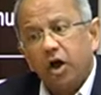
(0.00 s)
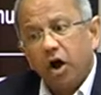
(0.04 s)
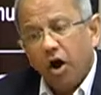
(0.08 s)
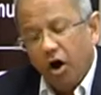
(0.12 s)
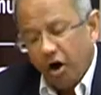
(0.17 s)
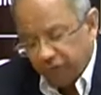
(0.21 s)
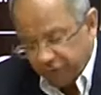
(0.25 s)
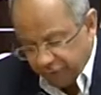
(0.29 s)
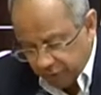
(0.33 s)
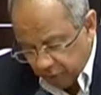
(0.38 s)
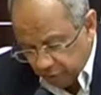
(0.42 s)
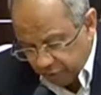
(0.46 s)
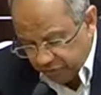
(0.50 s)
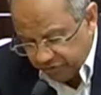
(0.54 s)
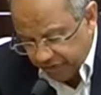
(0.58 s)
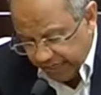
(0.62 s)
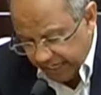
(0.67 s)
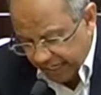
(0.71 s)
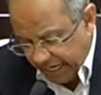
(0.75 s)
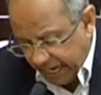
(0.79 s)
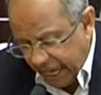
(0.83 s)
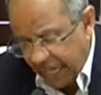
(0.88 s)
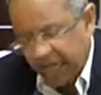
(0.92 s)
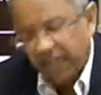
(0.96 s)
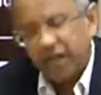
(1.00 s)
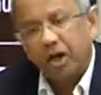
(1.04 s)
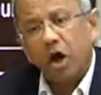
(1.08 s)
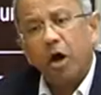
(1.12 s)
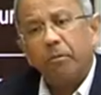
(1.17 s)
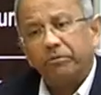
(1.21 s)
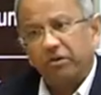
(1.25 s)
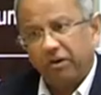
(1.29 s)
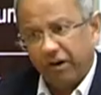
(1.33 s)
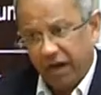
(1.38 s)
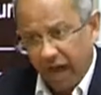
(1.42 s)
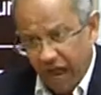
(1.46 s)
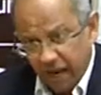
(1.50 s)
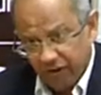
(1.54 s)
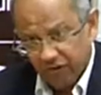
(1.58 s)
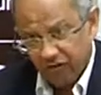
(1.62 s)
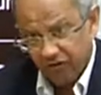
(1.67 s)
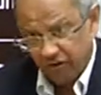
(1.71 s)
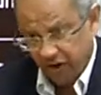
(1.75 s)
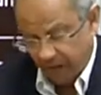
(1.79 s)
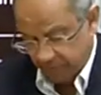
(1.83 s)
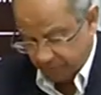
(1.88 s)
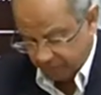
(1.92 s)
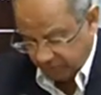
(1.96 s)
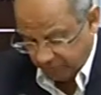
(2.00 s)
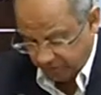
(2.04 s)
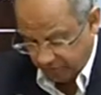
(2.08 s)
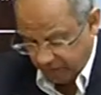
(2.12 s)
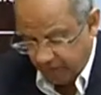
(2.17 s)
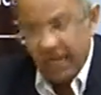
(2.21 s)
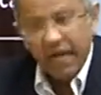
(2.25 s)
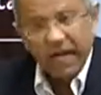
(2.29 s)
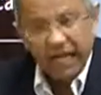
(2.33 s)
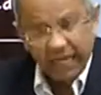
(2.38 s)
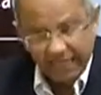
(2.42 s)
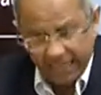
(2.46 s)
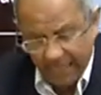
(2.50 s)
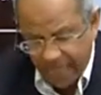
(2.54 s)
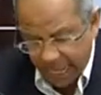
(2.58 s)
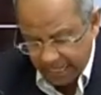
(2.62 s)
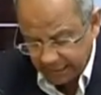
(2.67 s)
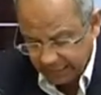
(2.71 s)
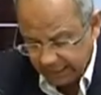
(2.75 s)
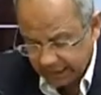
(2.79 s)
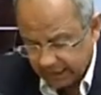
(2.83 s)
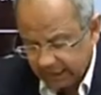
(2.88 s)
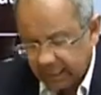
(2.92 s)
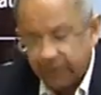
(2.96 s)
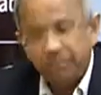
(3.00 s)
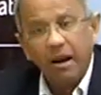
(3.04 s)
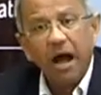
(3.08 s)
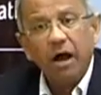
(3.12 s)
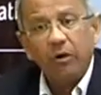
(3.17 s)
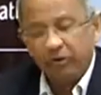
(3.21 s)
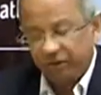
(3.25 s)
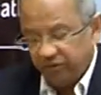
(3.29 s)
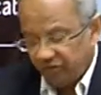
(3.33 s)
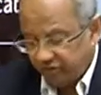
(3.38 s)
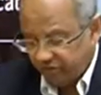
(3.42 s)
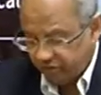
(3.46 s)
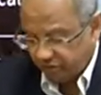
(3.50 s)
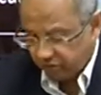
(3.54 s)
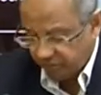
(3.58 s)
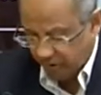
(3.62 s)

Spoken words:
of using helicopter gunships against the Maoist